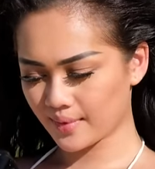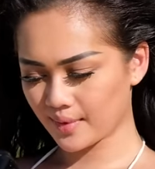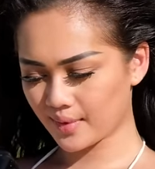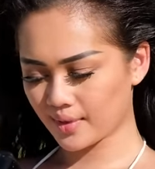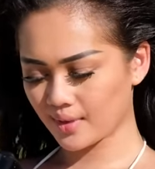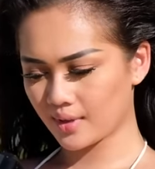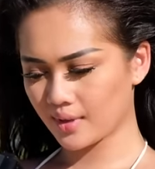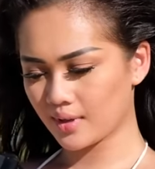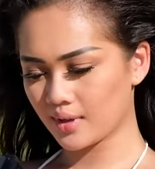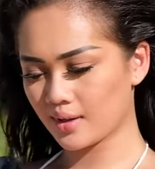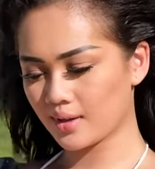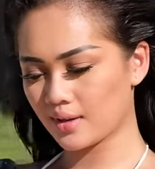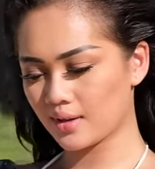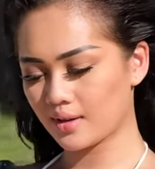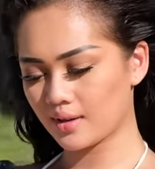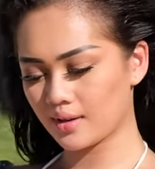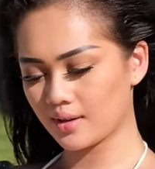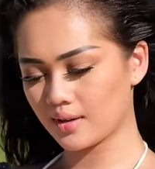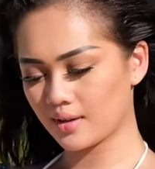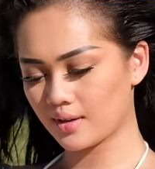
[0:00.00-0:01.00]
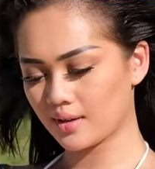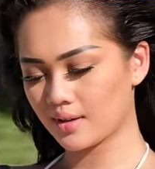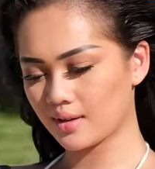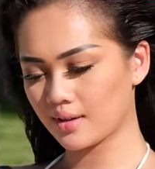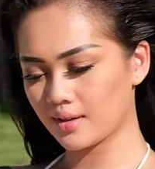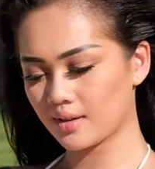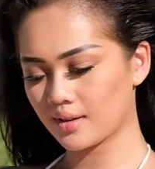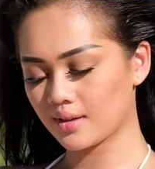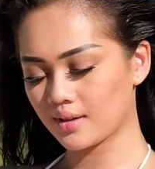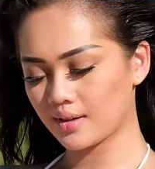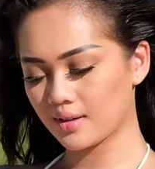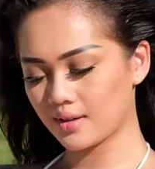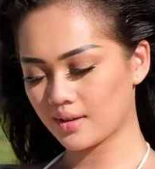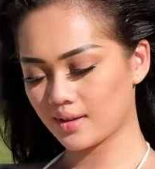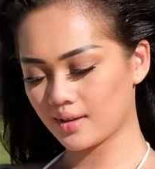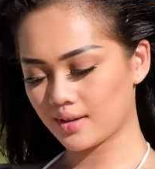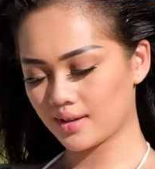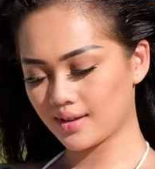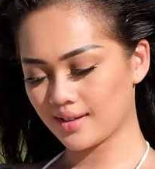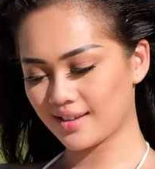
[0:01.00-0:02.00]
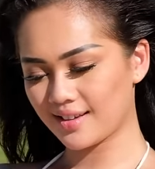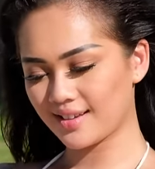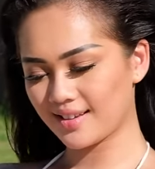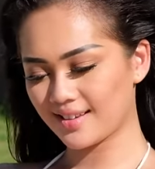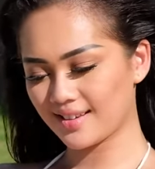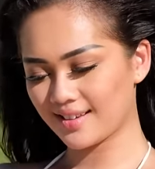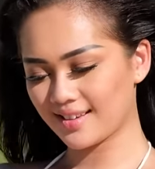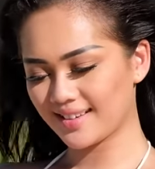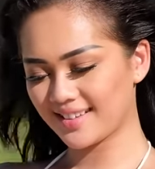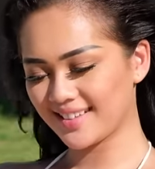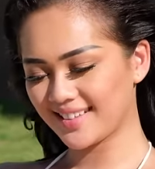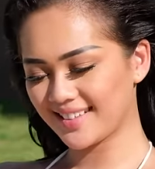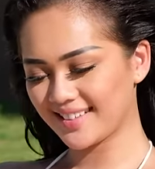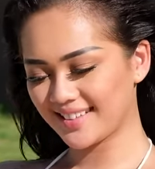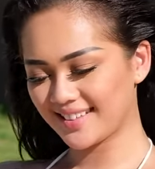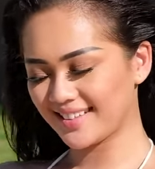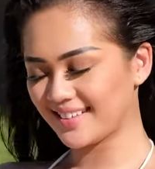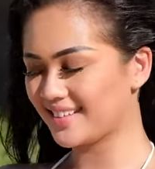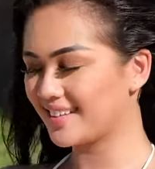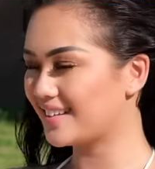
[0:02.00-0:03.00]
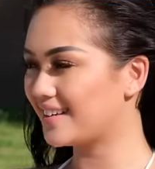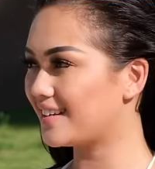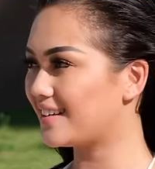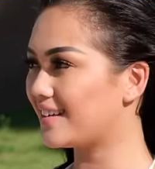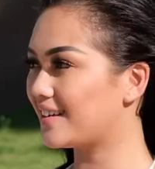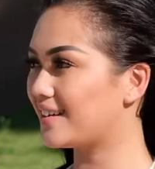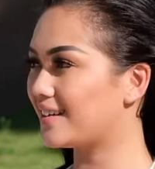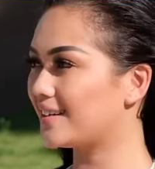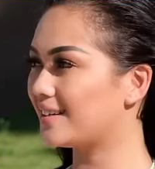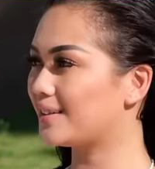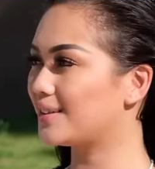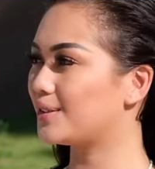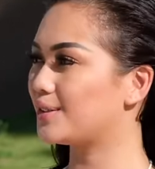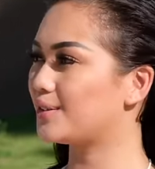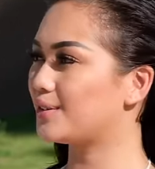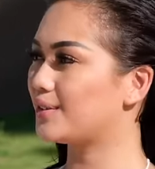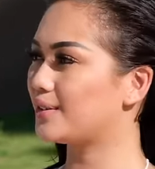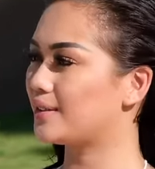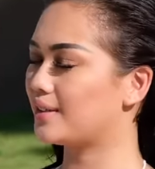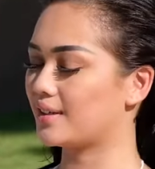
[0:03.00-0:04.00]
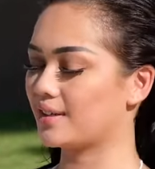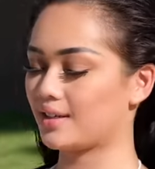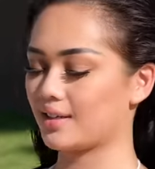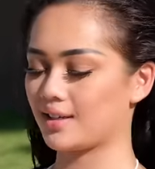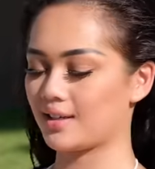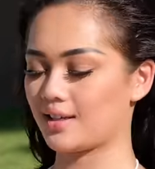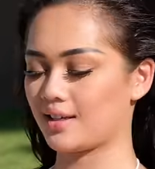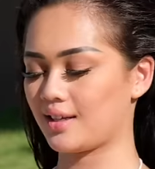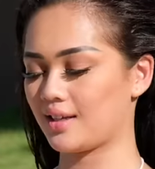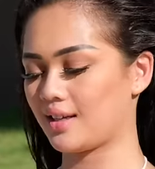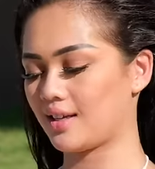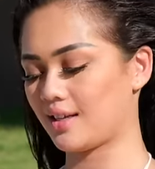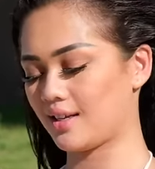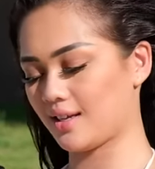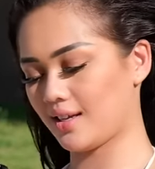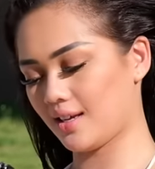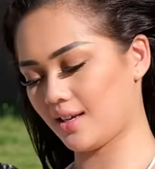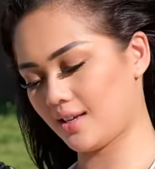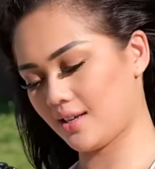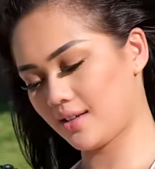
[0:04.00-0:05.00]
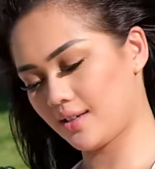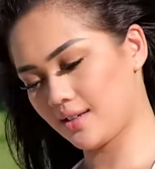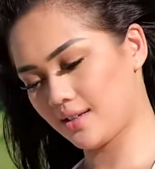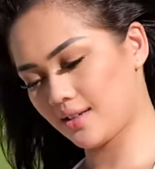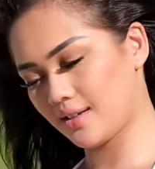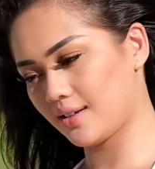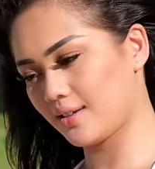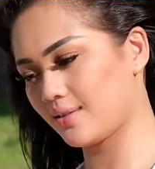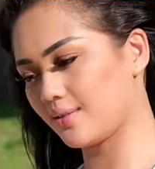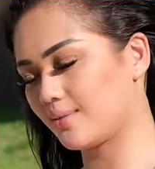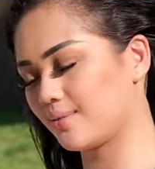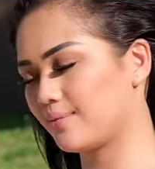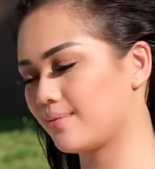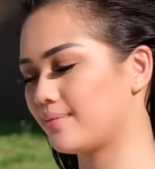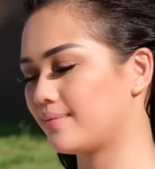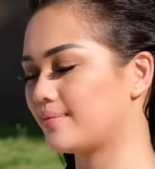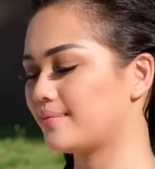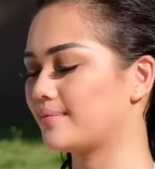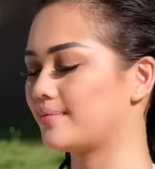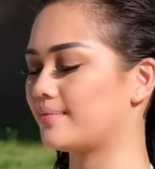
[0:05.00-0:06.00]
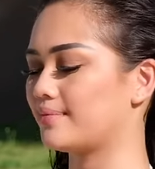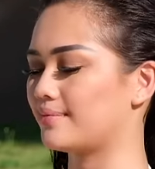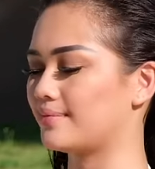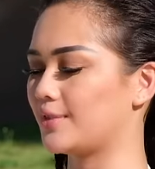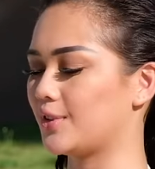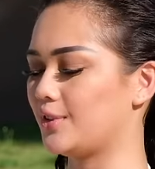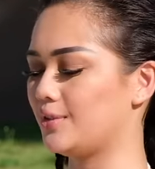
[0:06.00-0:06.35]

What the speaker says: [no speech]